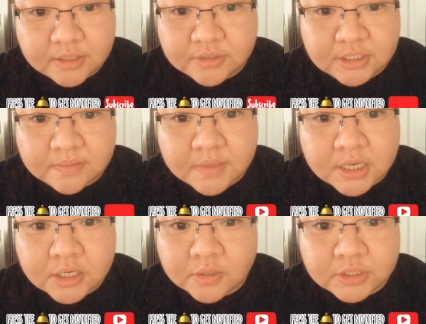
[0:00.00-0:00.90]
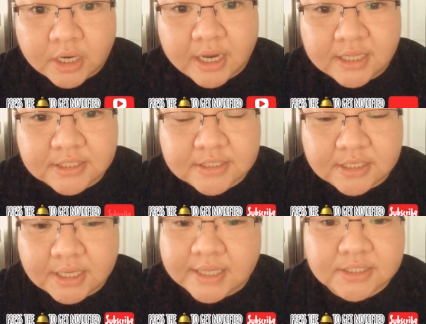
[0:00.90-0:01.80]
no demon, no dark
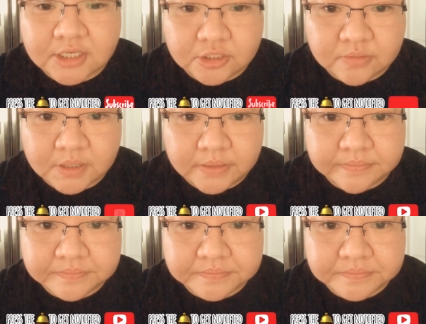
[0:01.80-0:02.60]
entity can touch me.